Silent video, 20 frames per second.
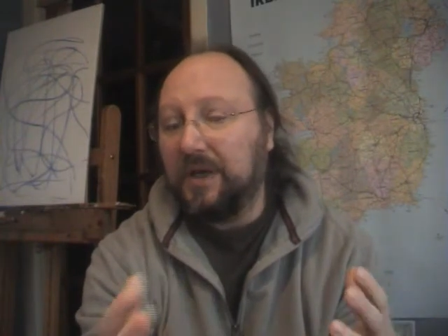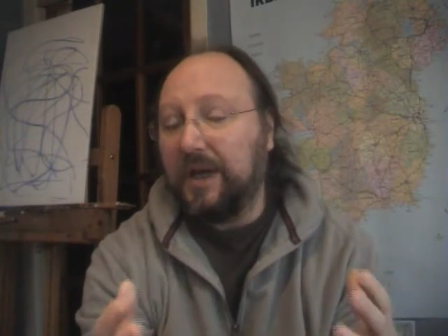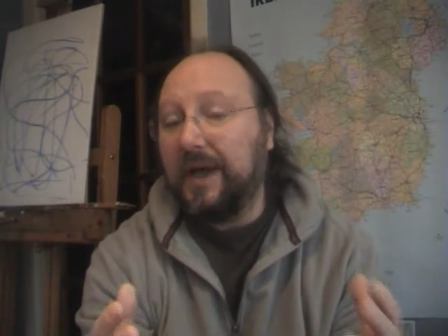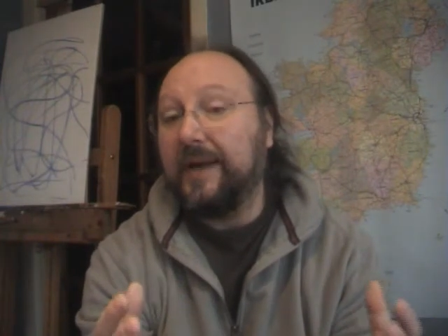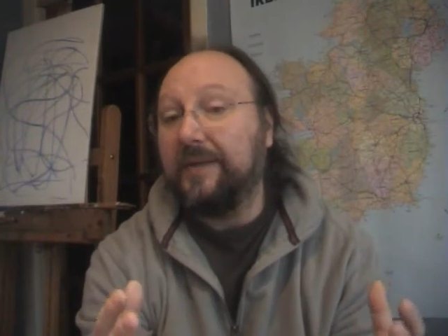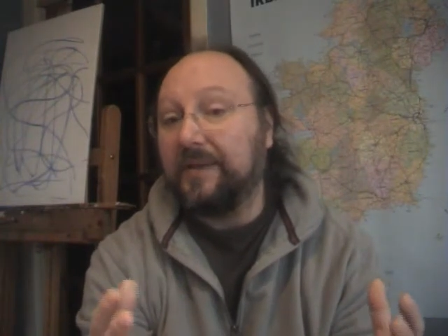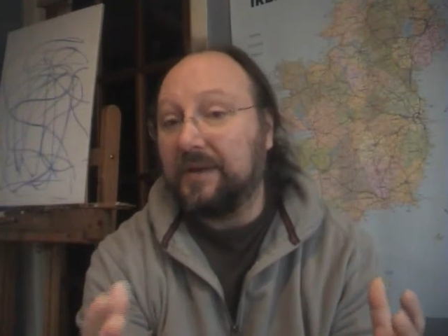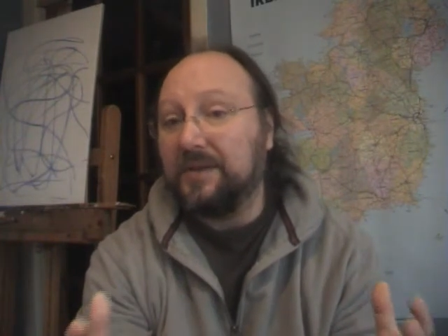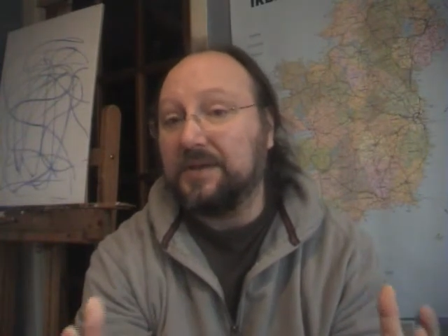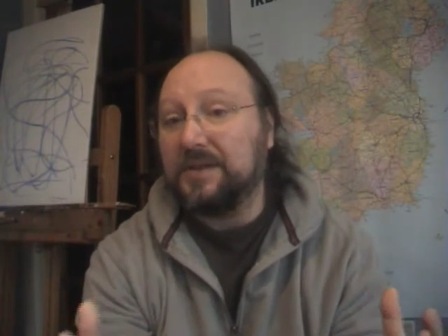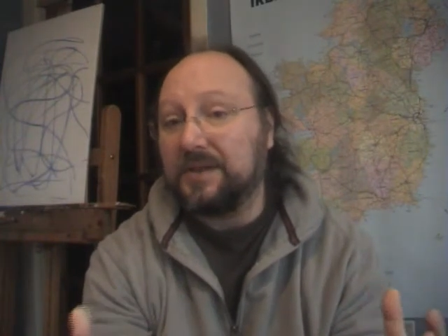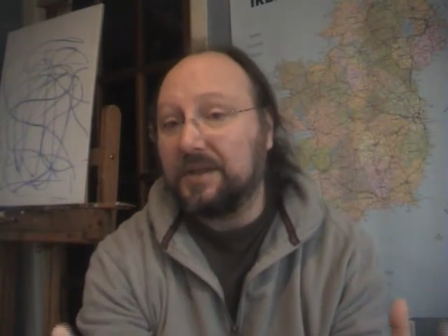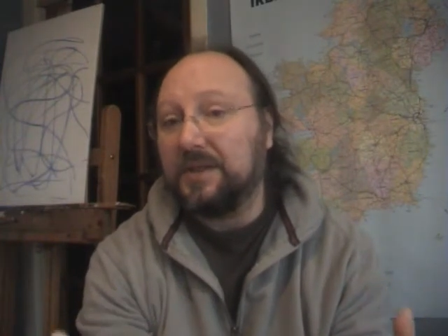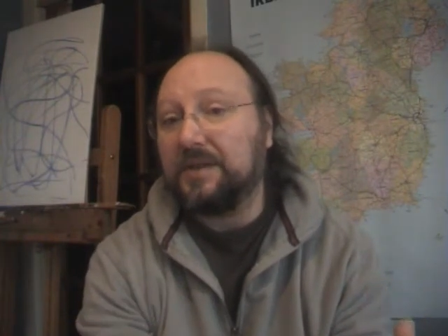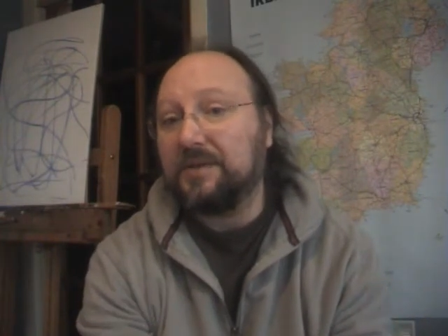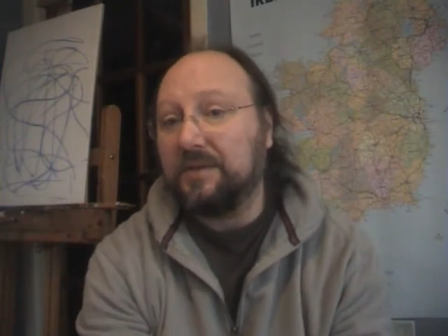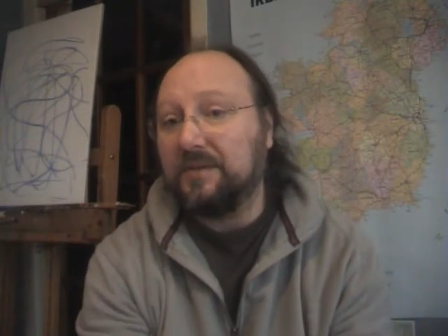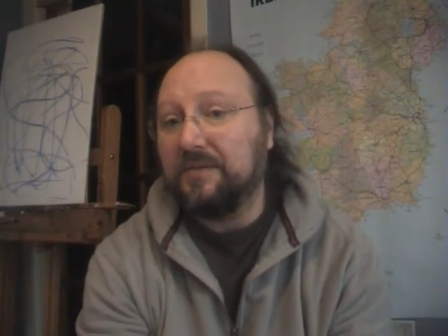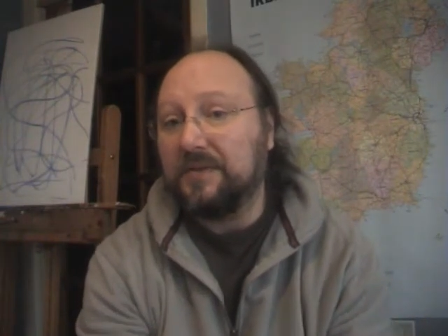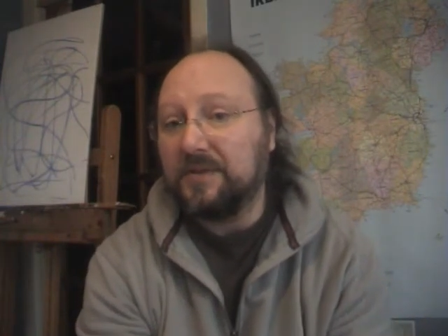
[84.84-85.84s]
and
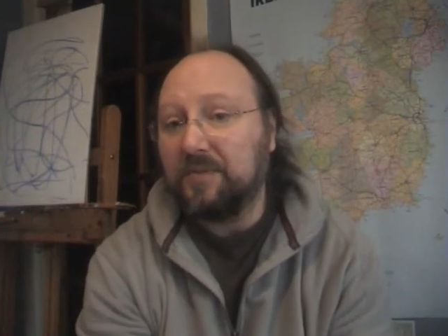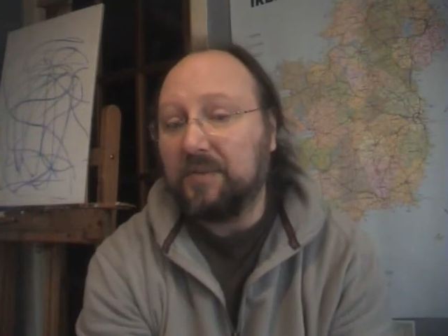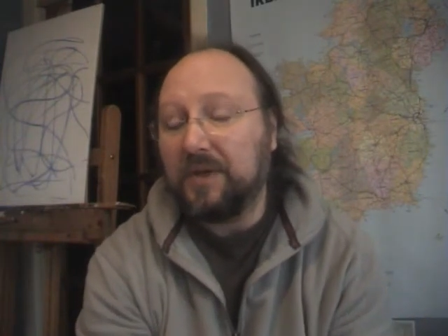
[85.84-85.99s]
constructed these